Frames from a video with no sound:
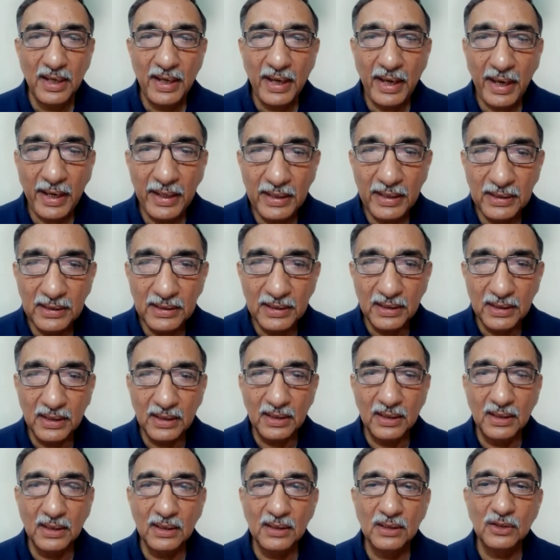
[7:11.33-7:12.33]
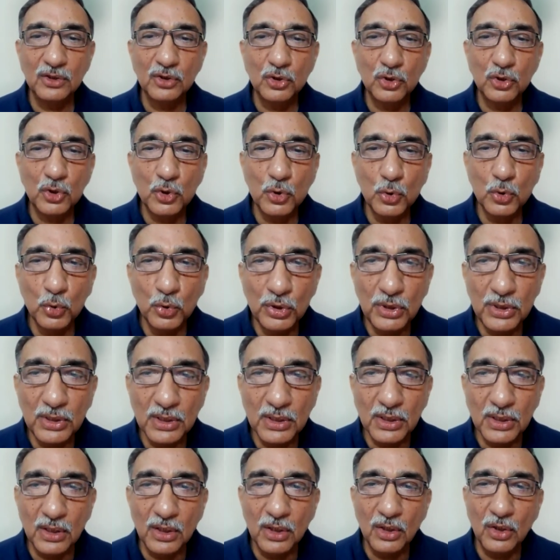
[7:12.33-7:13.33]
ain,
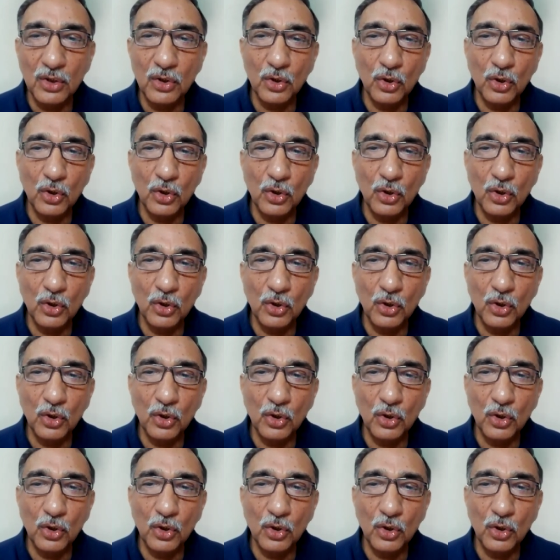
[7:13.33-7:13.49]
shunya,